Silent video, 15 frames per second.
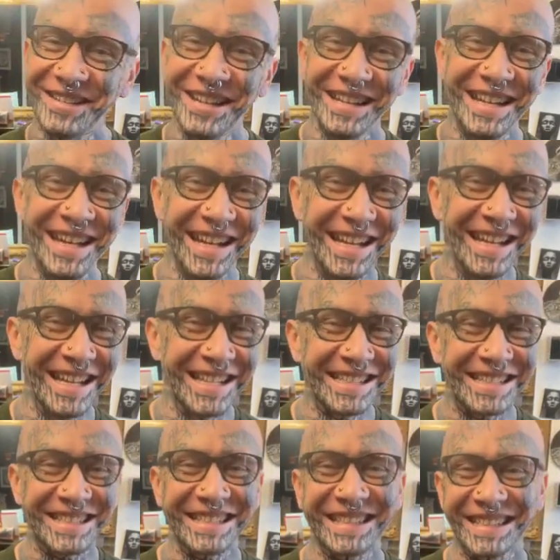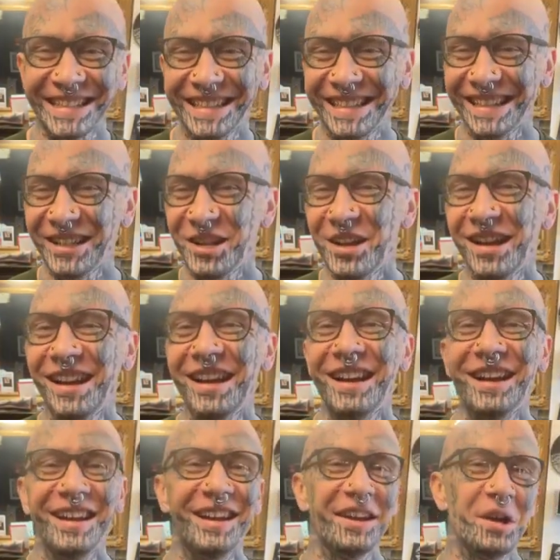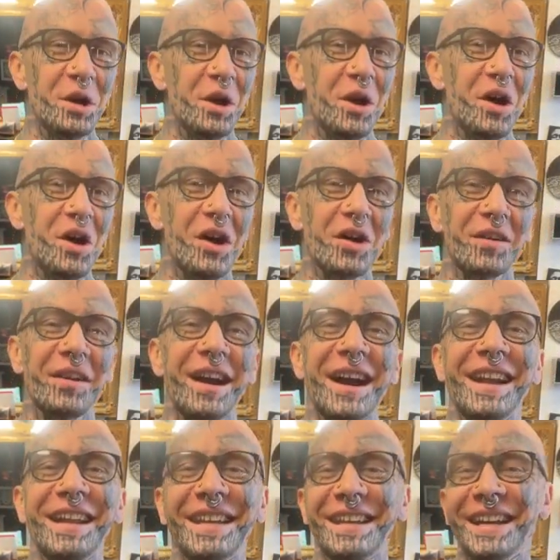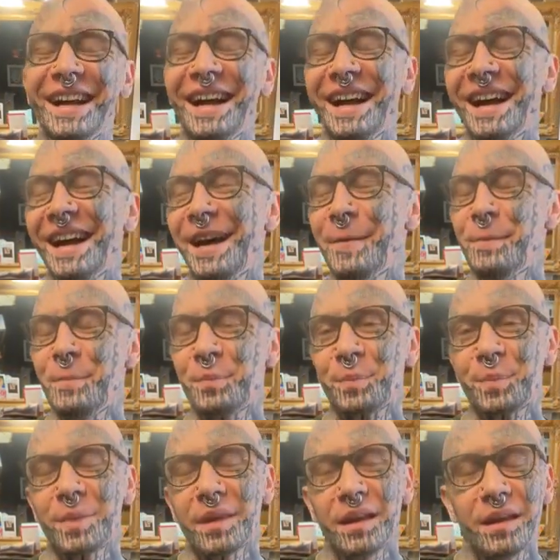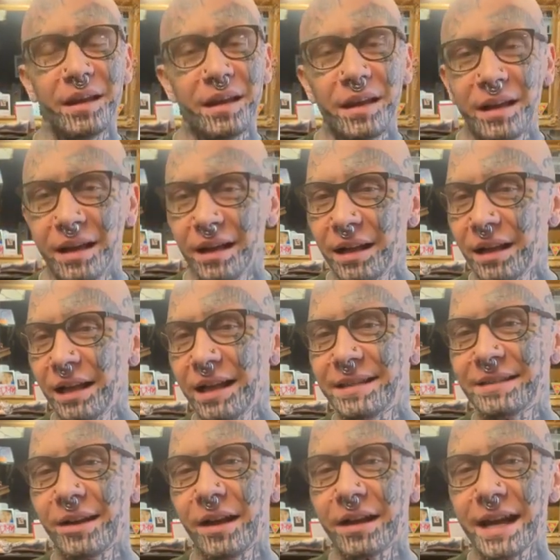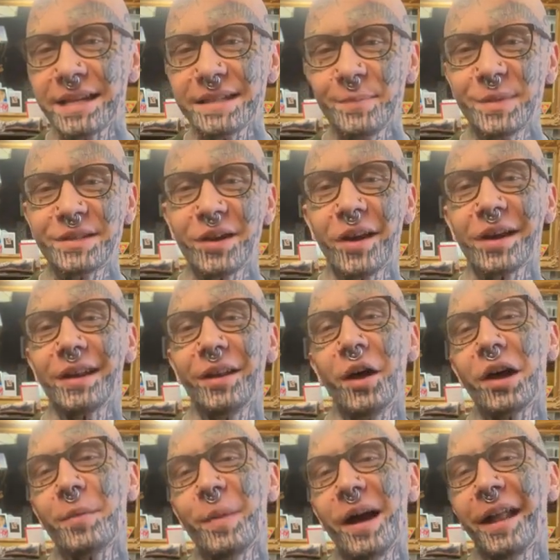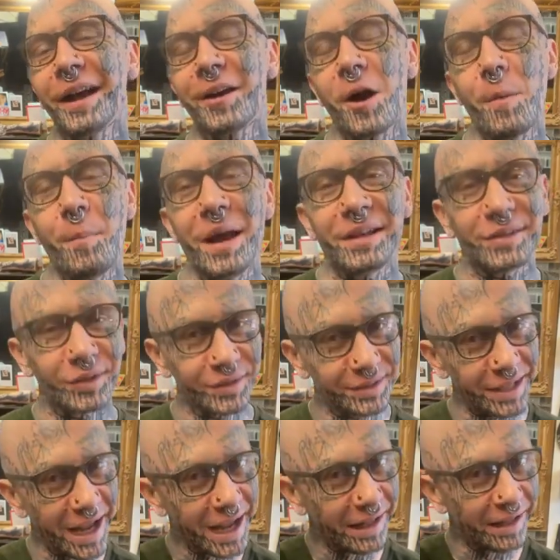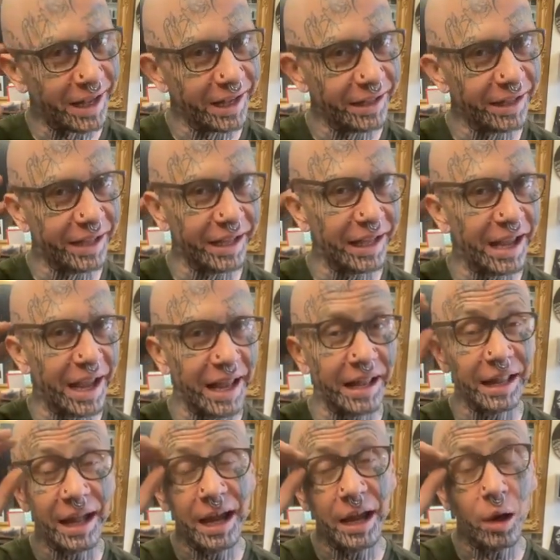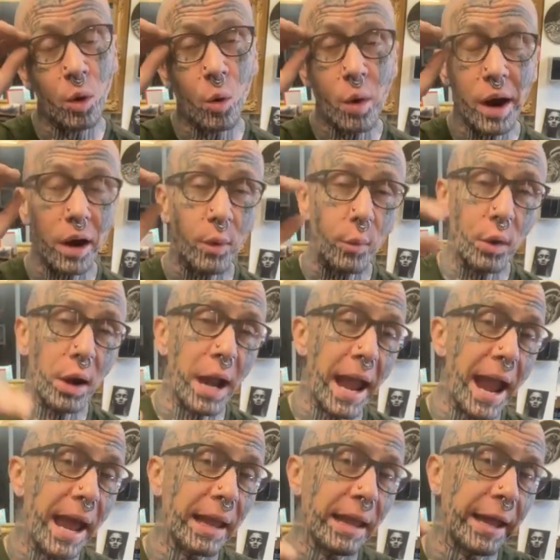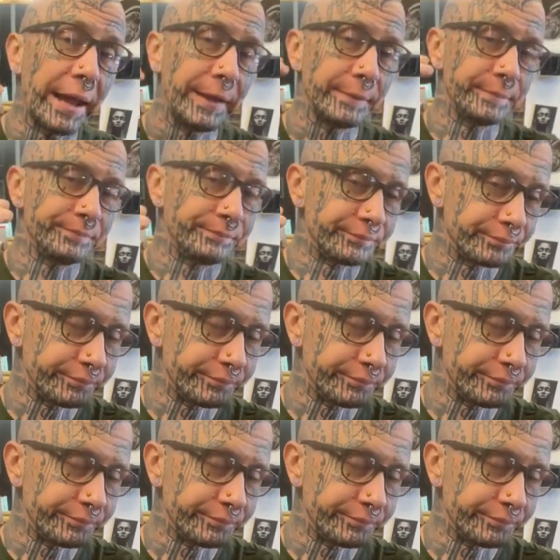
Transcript: itchiness. Alrighty, um, let's talk, guys. I've been talking a lot about like our mental state lately and like where we're at, like